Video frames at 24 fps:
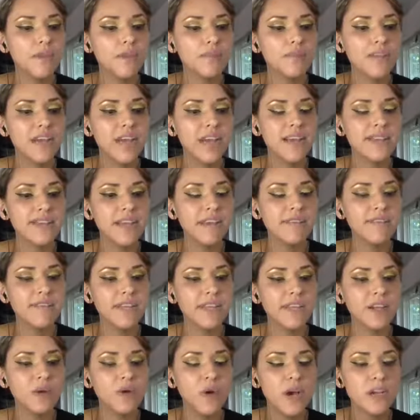If you guys have
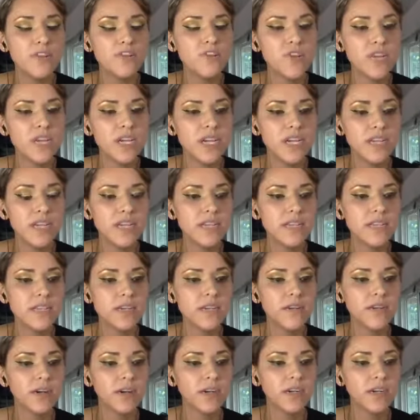any
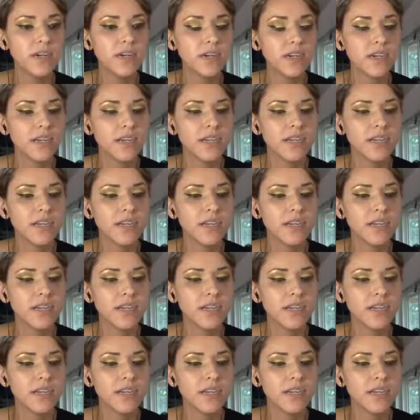questions, or